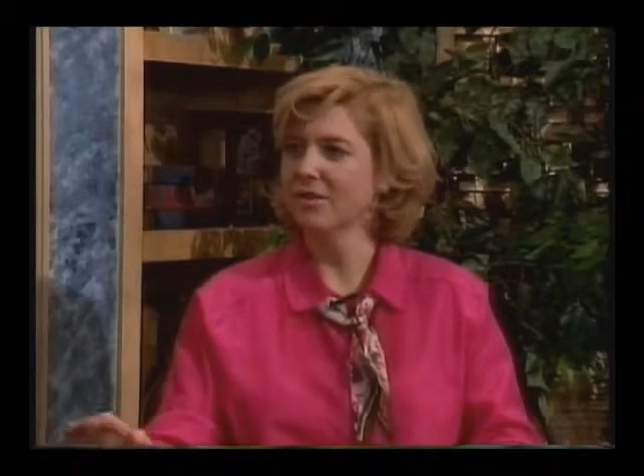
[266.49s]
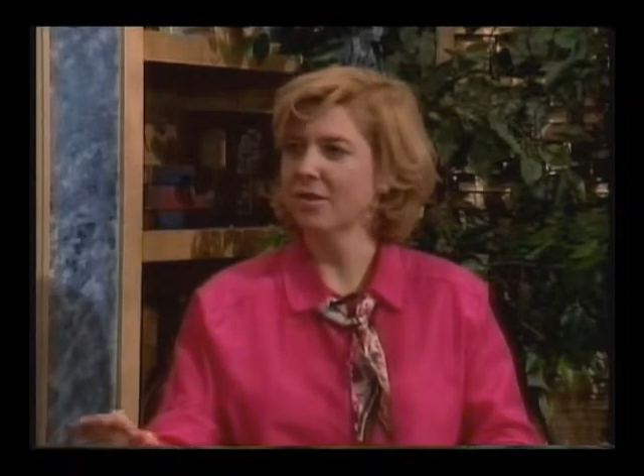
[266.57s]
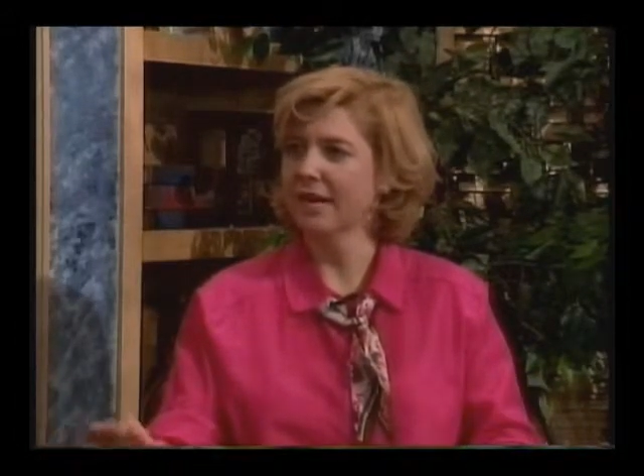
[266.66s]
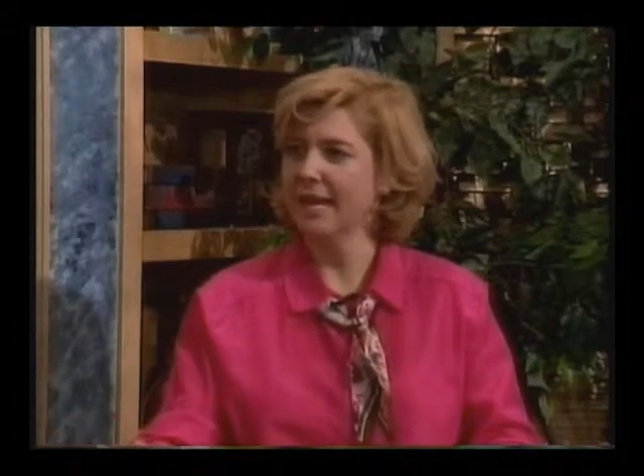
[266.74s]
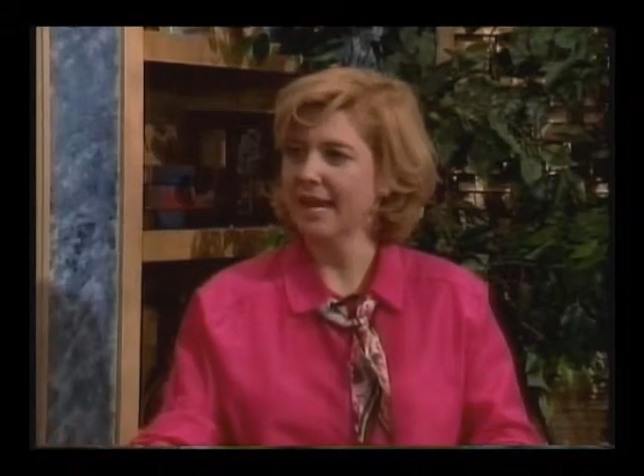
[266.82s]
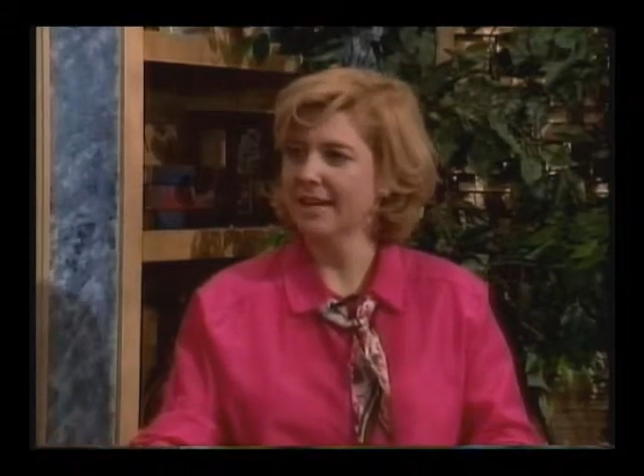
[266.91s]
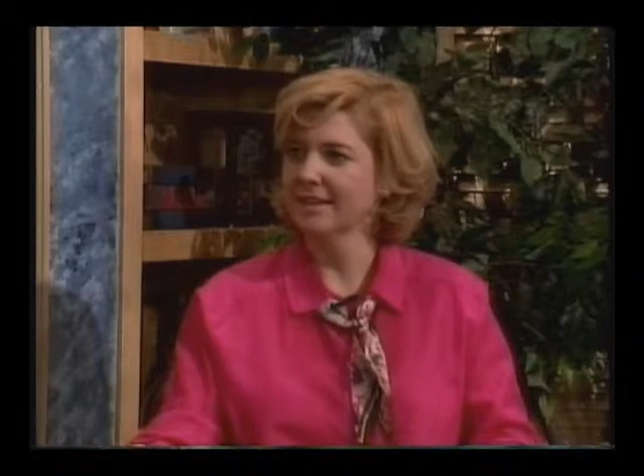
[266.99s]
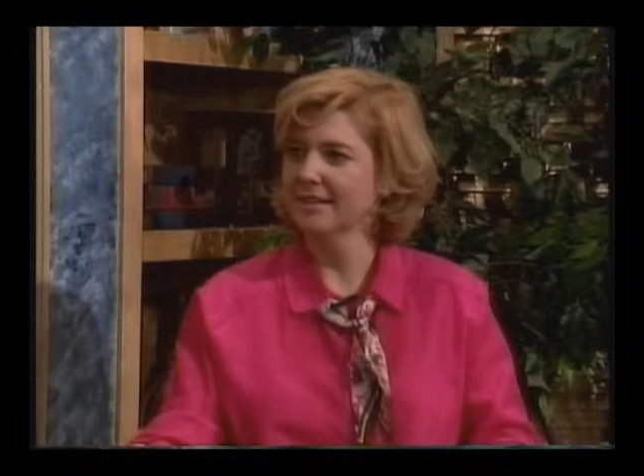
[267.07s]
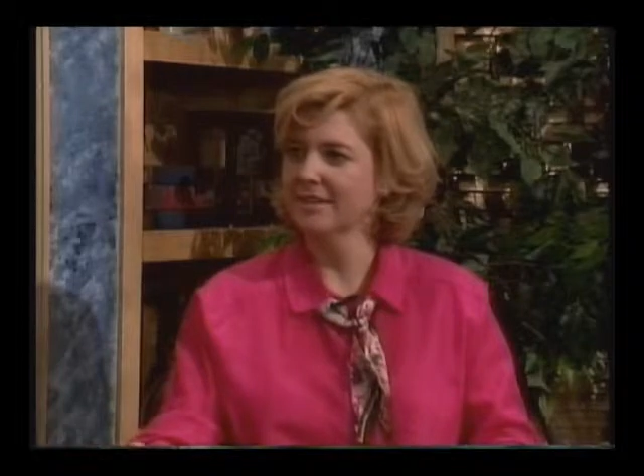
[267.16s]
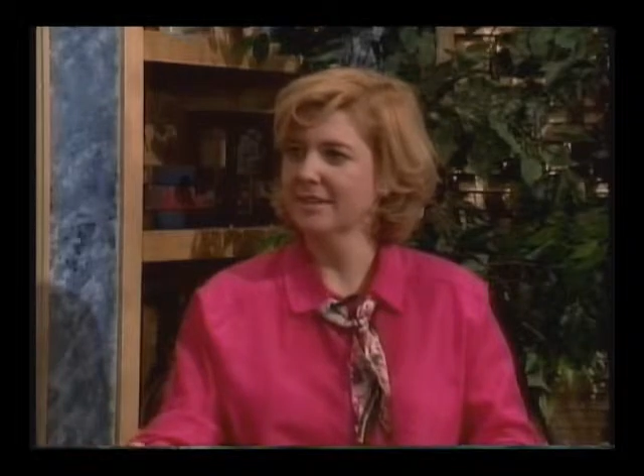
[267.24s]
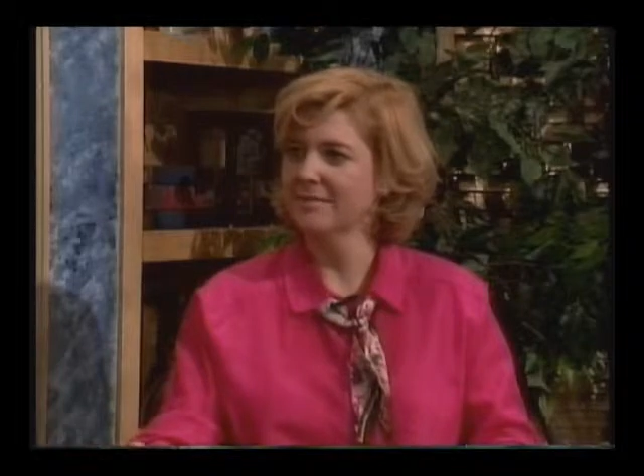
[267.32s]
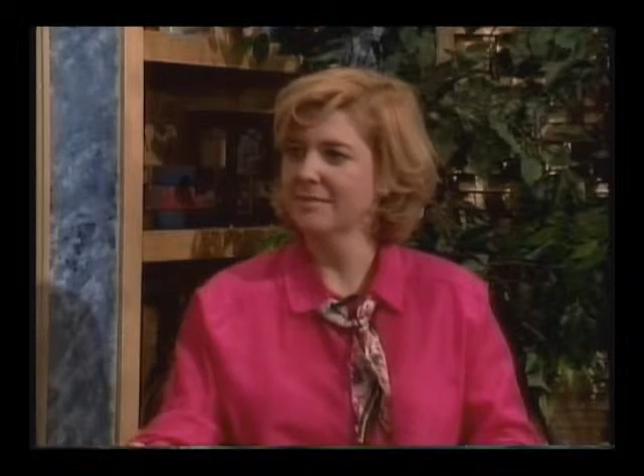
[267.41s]

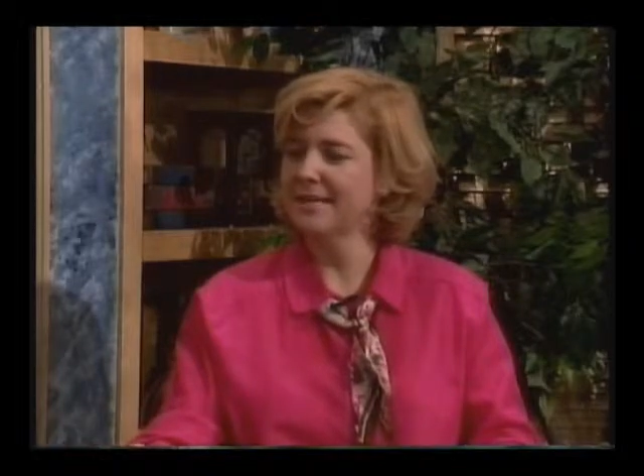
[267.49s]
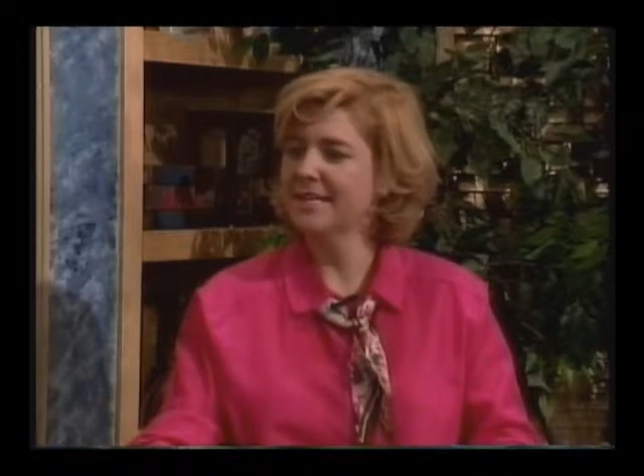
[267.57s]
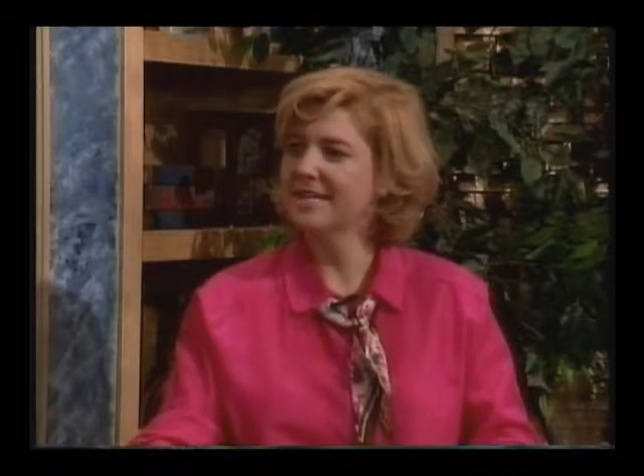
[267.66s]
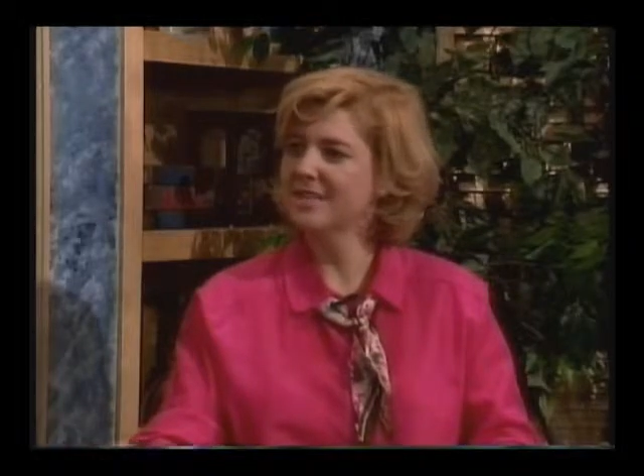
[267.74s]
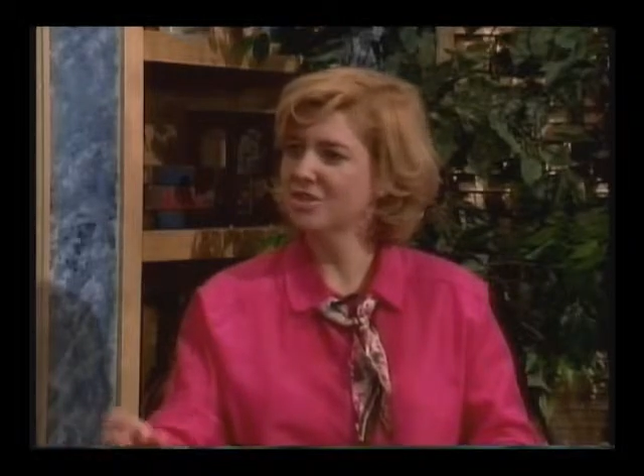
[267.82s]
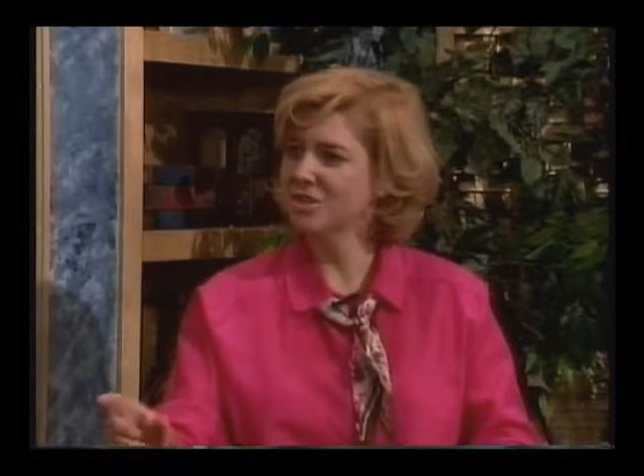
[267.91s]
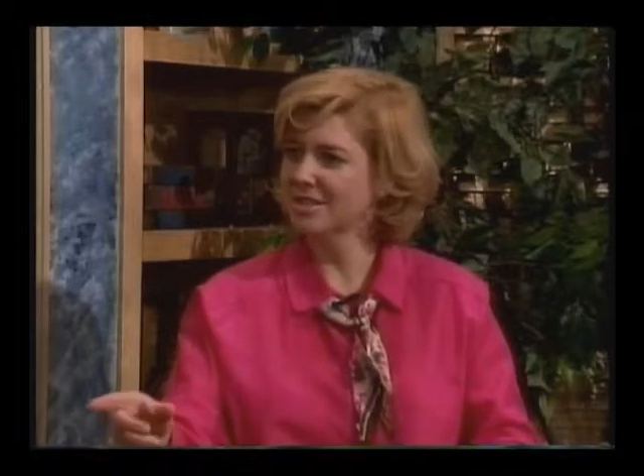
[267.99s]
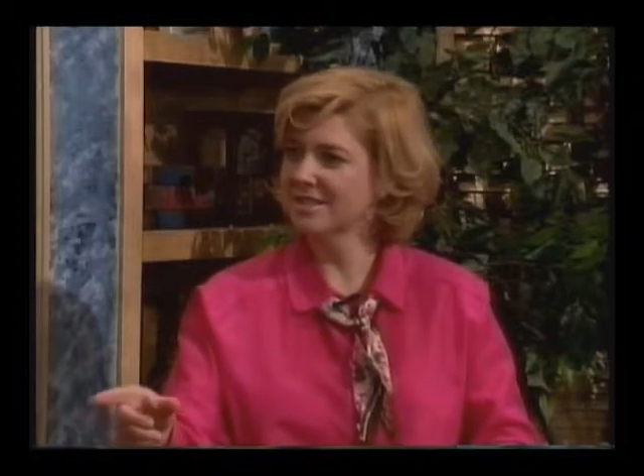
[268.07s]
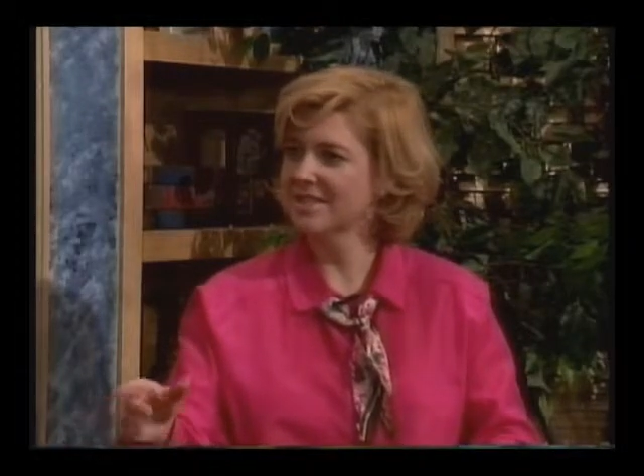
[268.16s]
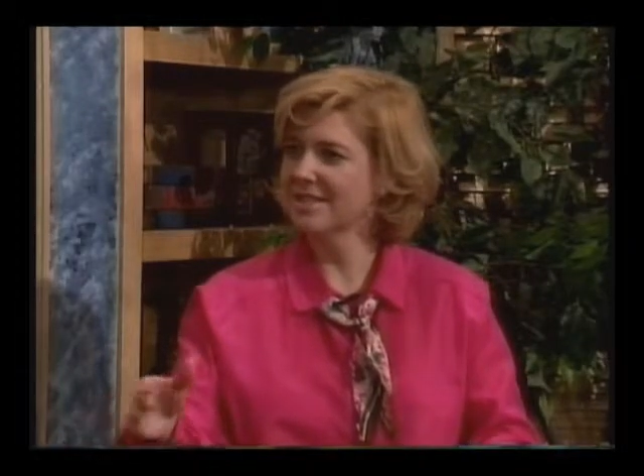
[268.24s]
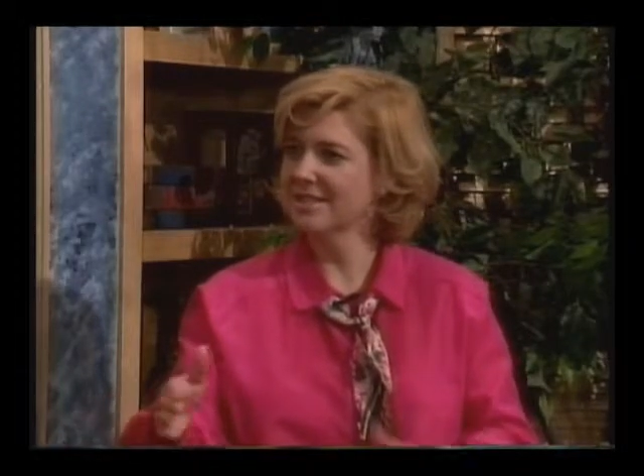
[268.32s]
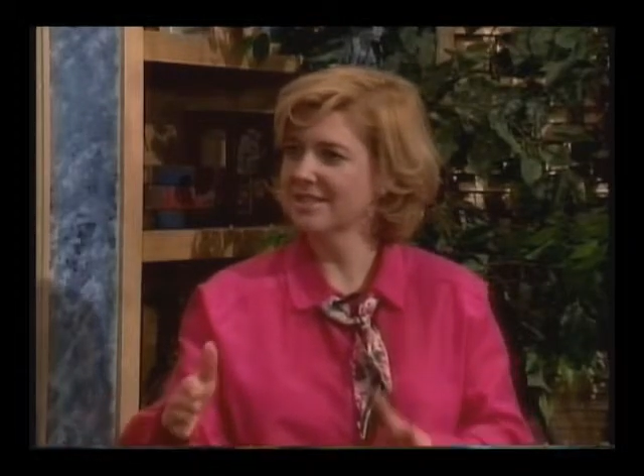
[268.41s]
organically, but it just